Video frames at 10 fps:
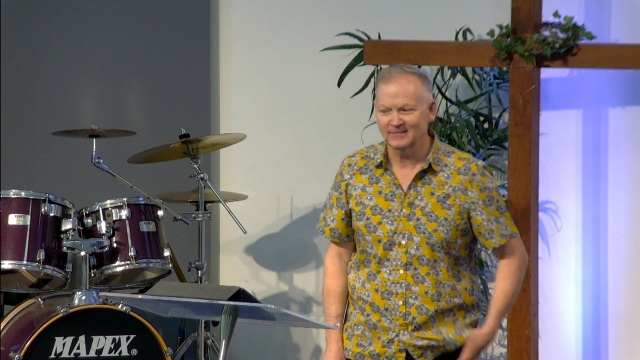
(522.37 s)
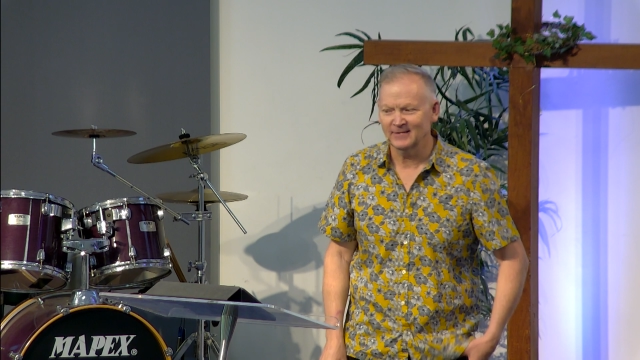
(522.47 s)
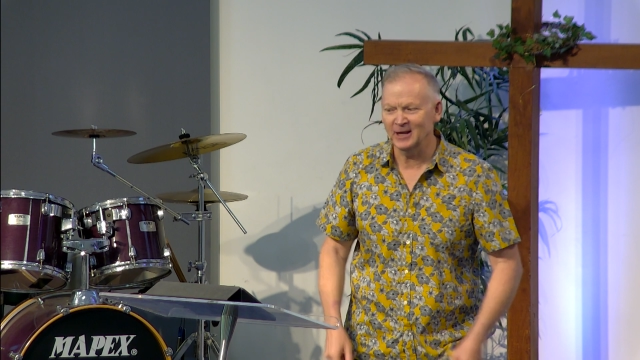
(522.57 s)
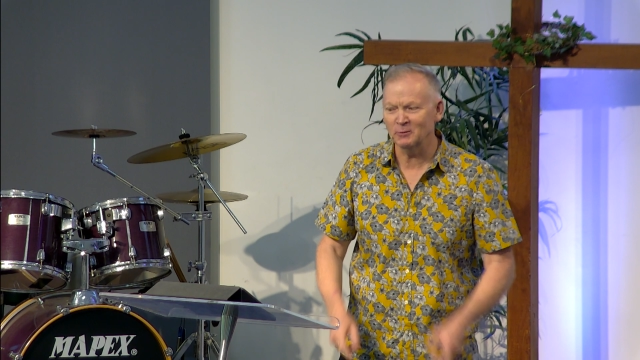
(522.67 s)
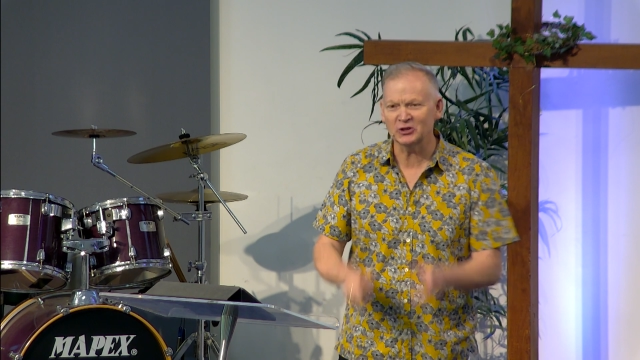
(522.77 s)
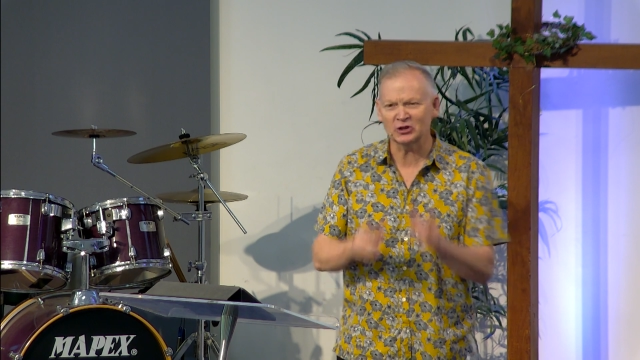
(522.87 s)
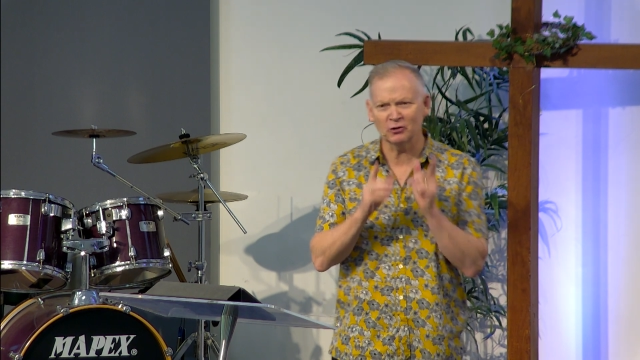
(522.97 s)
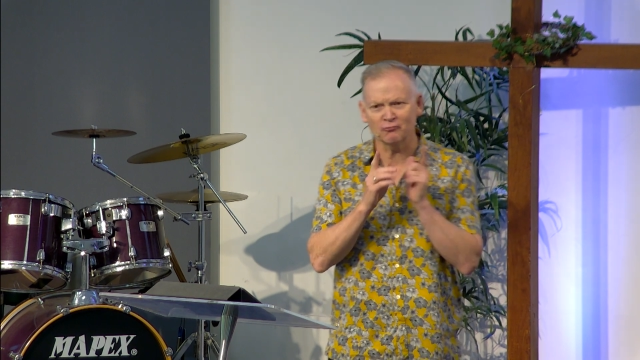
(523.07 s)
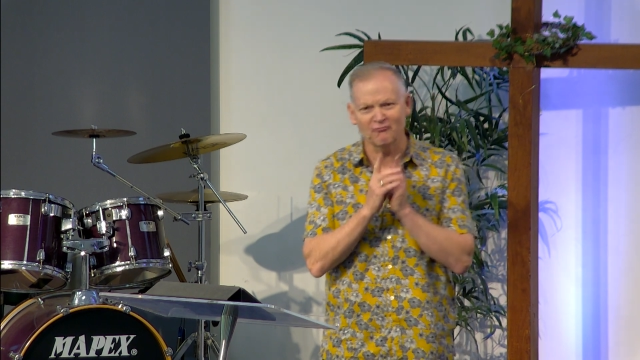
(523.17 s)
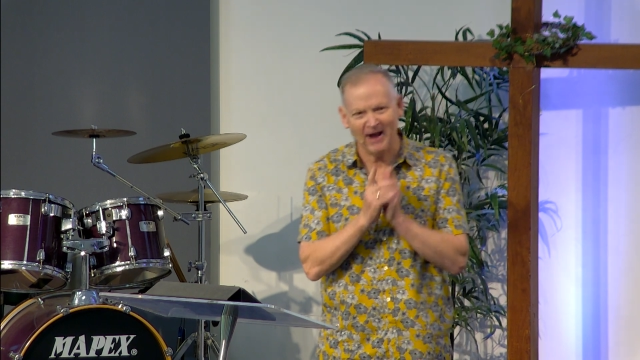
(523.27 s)
He was
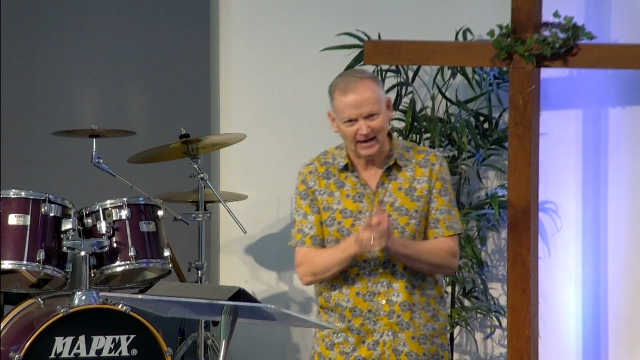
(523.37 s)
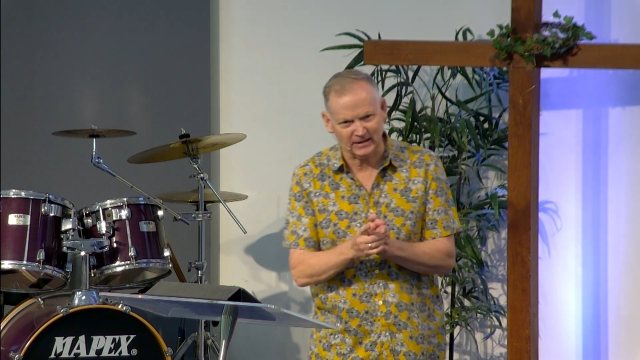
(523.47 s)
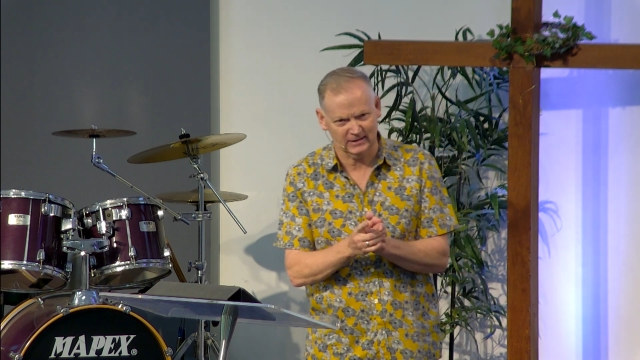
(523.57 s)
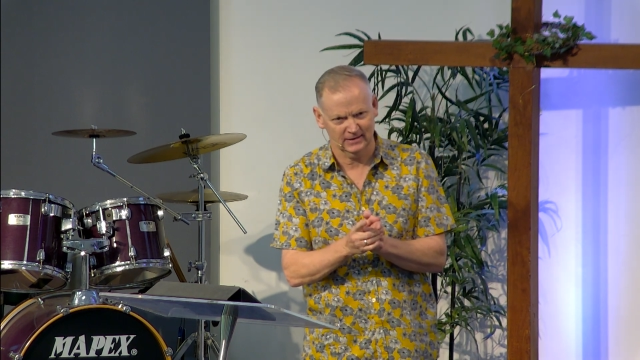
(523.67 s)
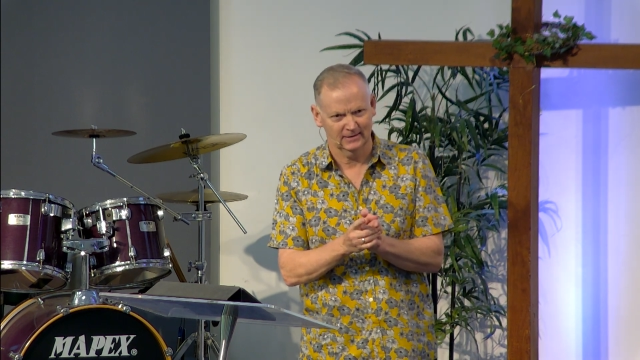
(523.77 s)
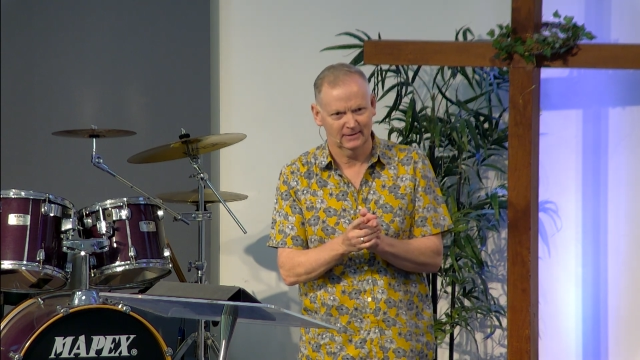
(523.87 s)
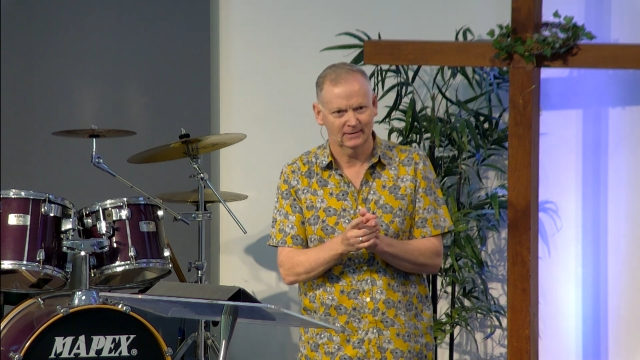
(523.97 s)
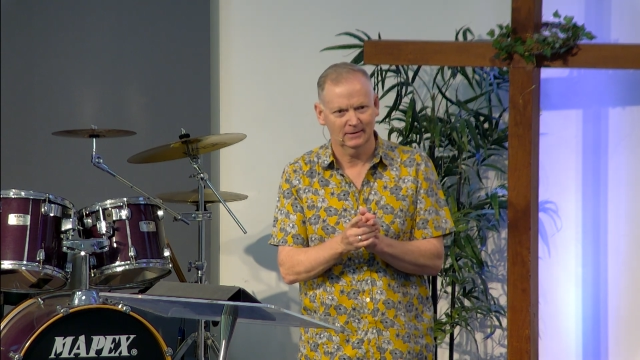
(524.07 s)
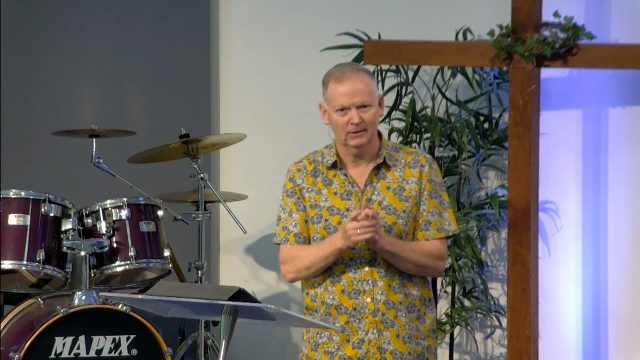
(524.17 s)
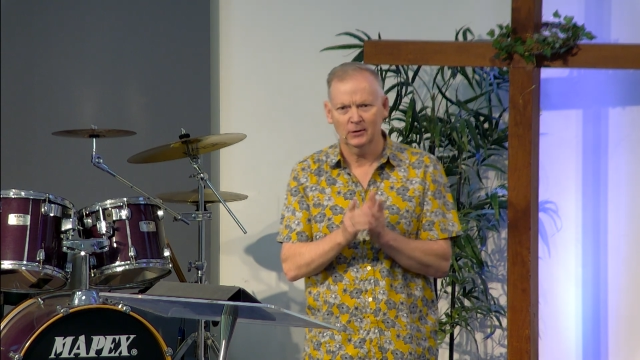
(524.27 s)
direct,
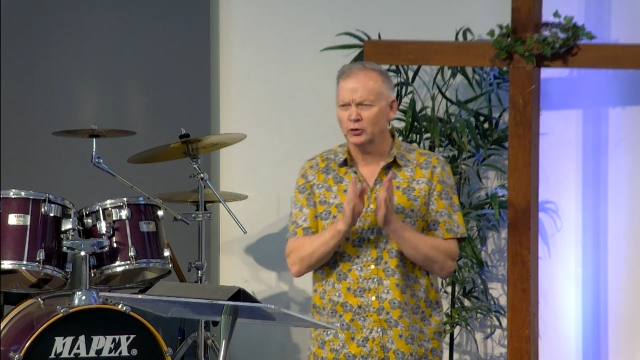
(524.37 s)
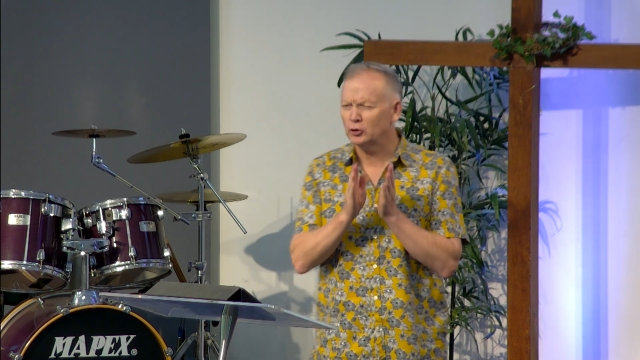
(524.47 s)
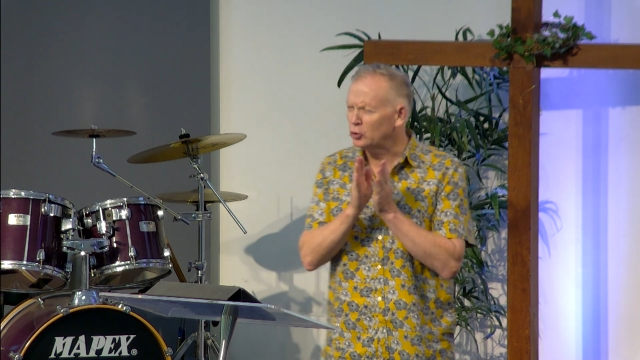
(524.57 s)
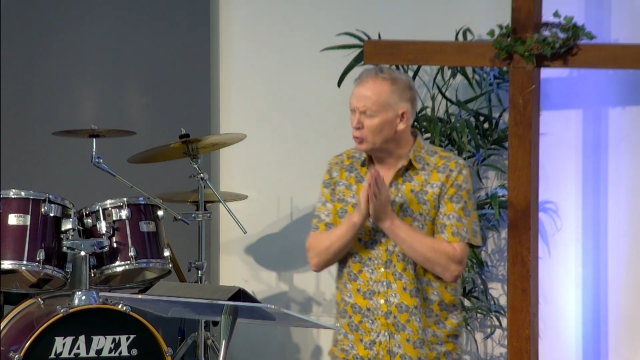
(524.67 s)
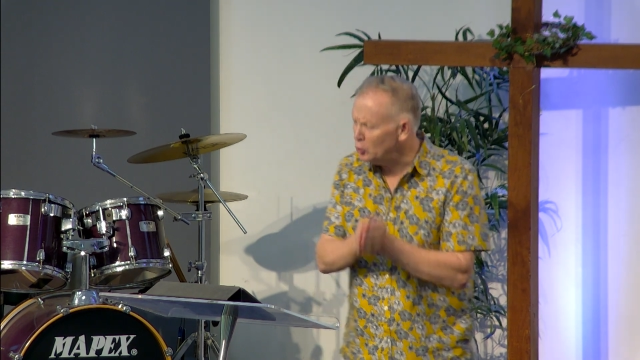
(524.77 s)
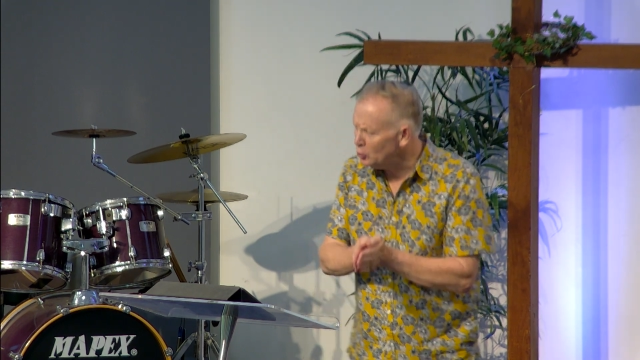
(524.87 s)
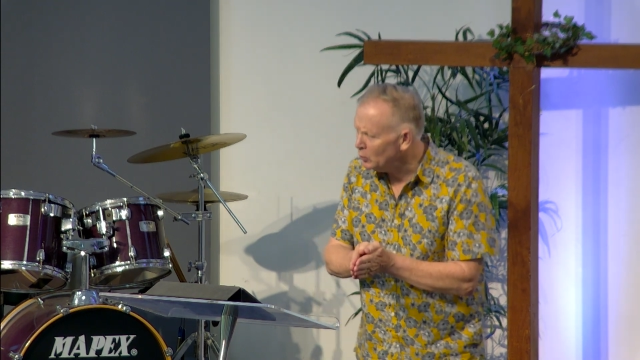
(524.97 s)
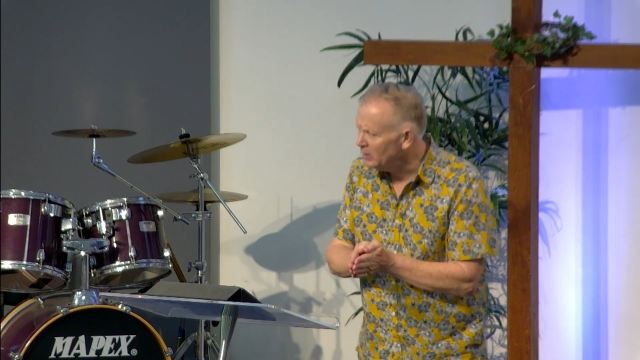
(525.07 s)
true,